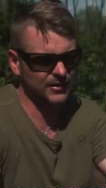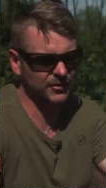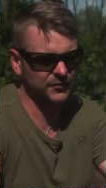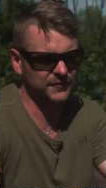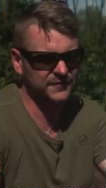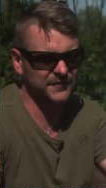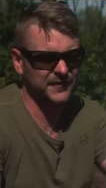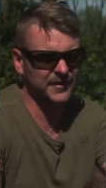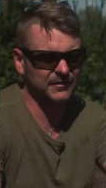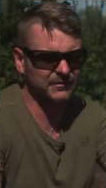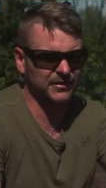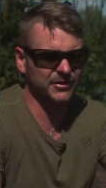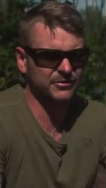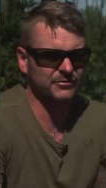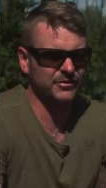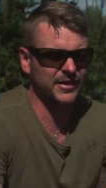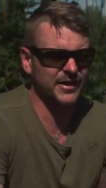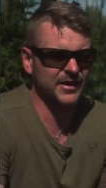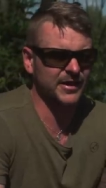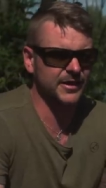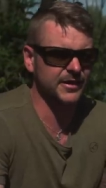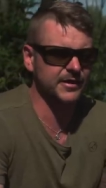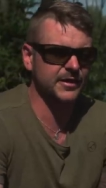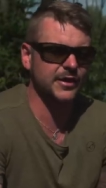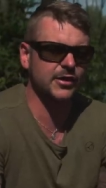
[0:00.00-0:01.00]
I could feel it
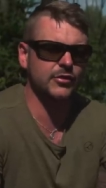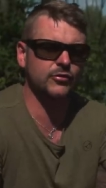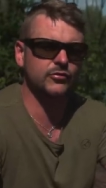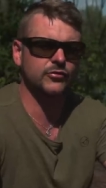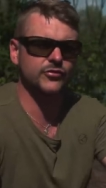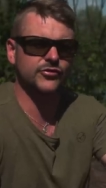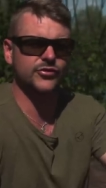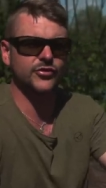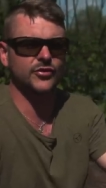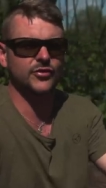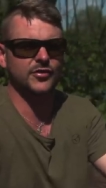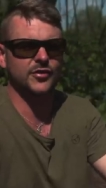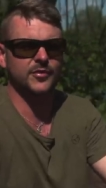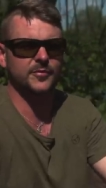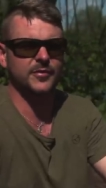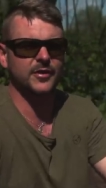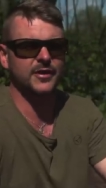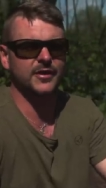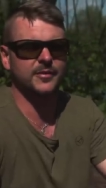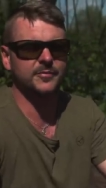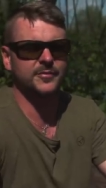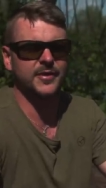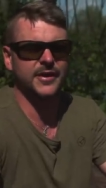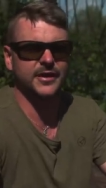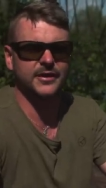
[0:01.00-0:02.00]
grating, and then all of a sudden it,
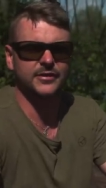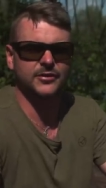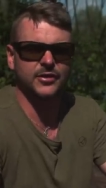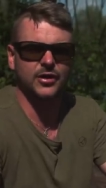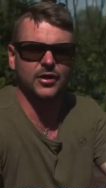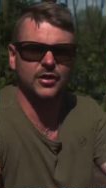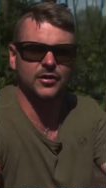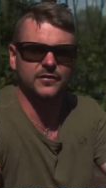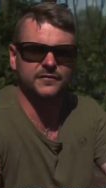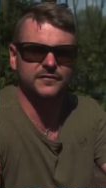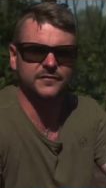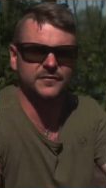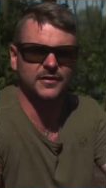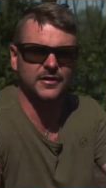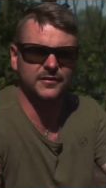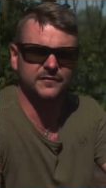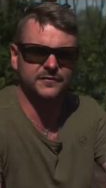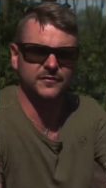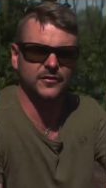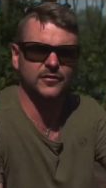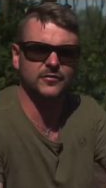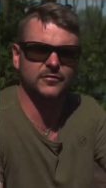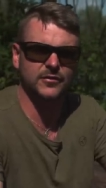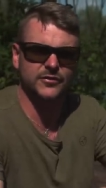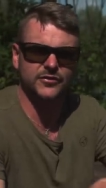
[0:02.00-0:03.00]
it, pinged off, and I
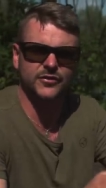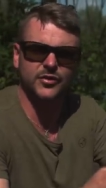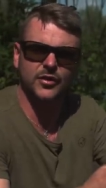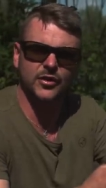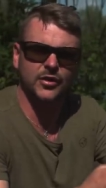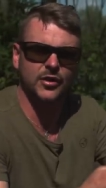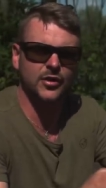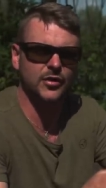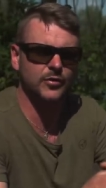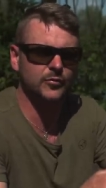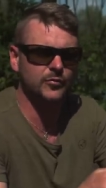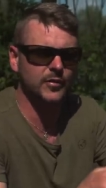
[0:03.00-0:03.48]
thought, "What's going on?"